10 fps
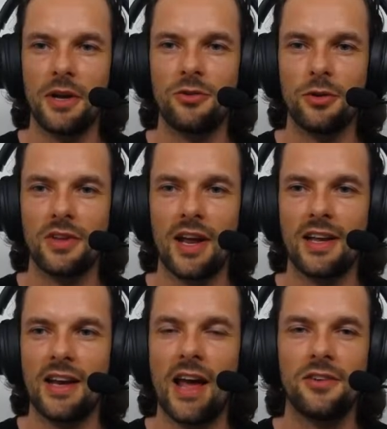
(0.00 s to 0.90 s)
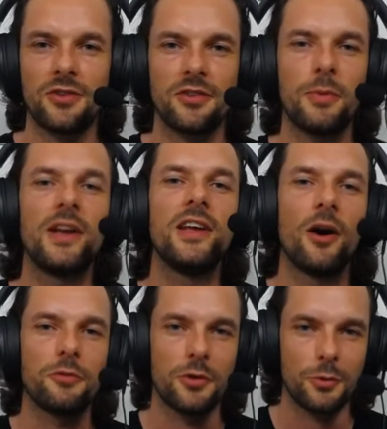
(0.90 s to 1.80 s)
sure that I can answer as many
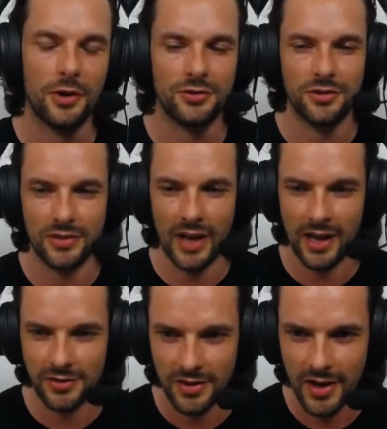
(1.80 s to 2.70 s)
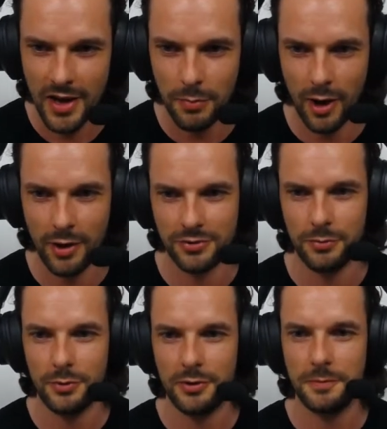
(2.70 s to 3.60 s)
of your questions as
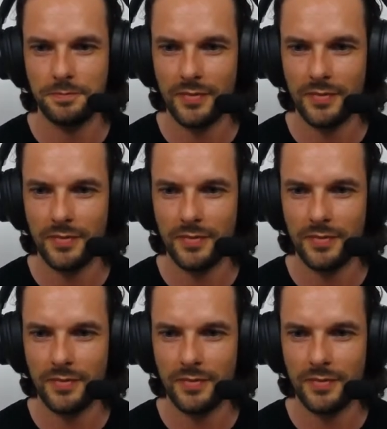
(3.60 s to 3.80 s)
possible.